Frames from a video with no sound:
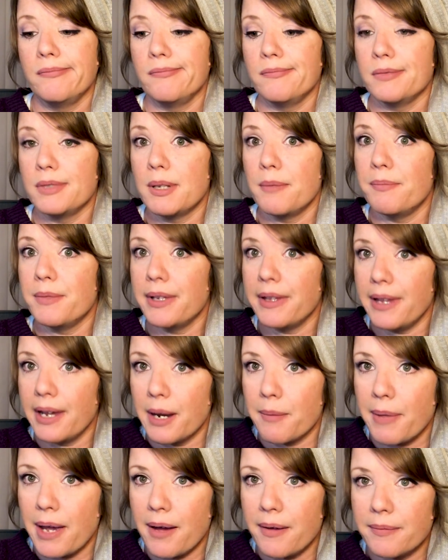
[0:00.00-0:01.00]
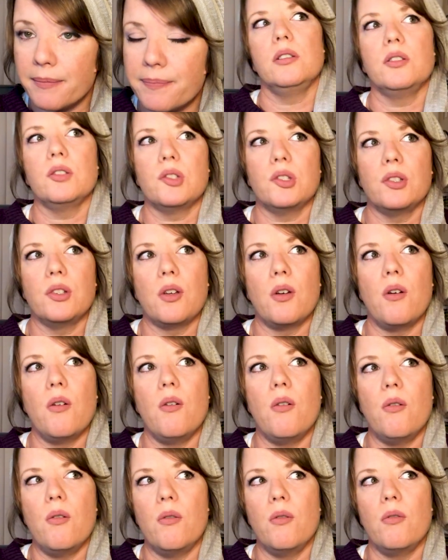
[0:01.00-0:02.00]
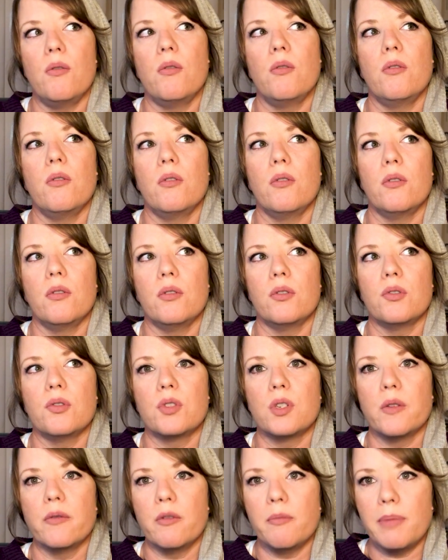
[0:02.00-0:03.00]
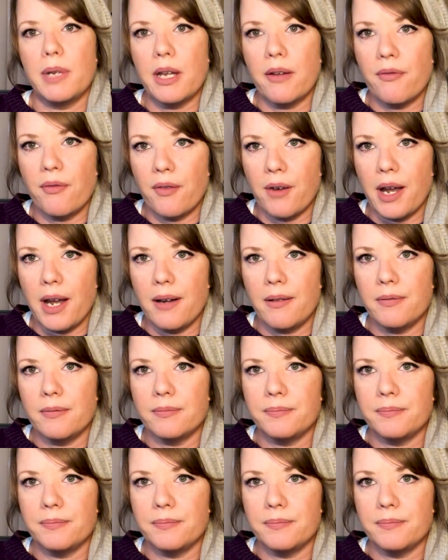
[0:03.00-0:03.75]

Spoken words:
something to think about. So, should we be afraid?